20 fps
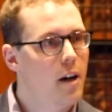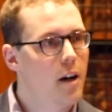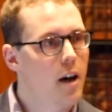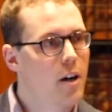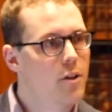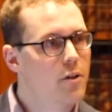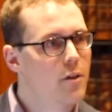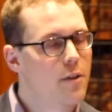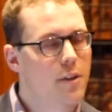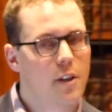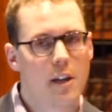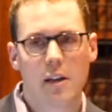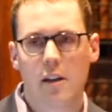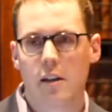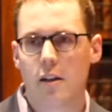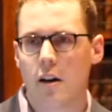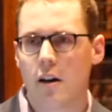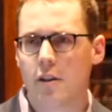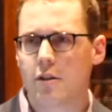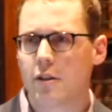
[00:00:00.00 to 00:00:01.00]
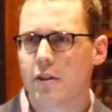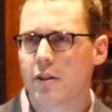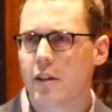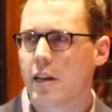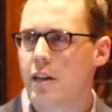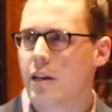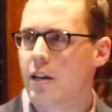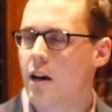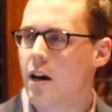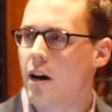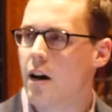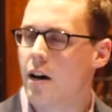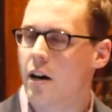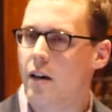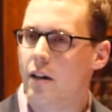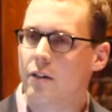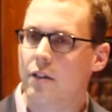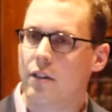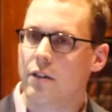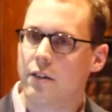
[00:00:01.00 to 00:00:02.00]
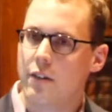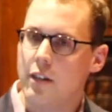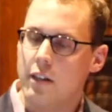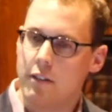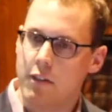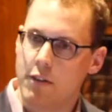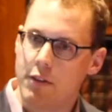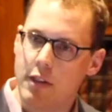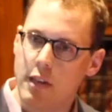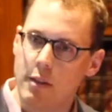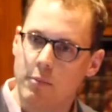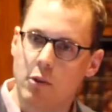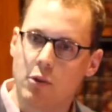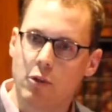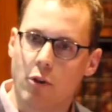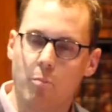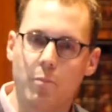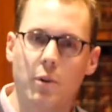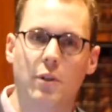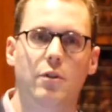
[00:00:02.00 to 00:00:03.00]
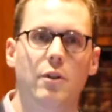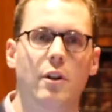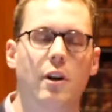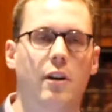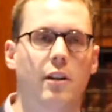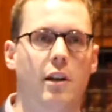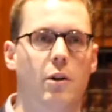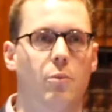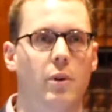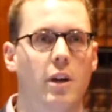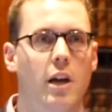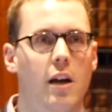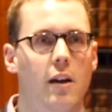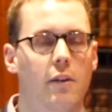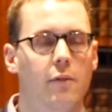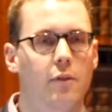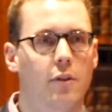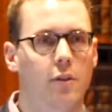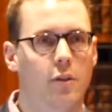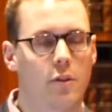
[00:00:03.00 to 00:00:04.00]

I should think the theme, the topic tonight that we have,